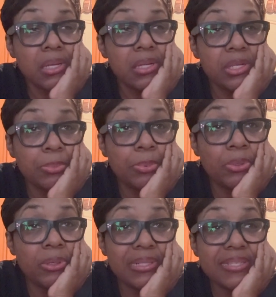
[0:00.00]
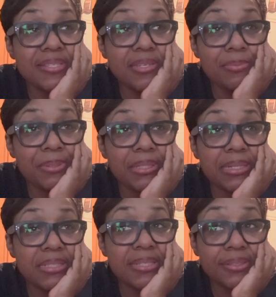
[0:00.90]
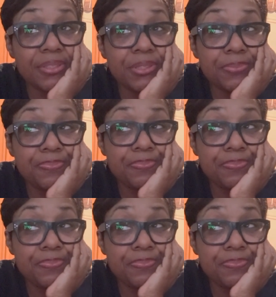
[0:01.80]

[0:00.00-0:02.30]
Your boy CB, I tell you.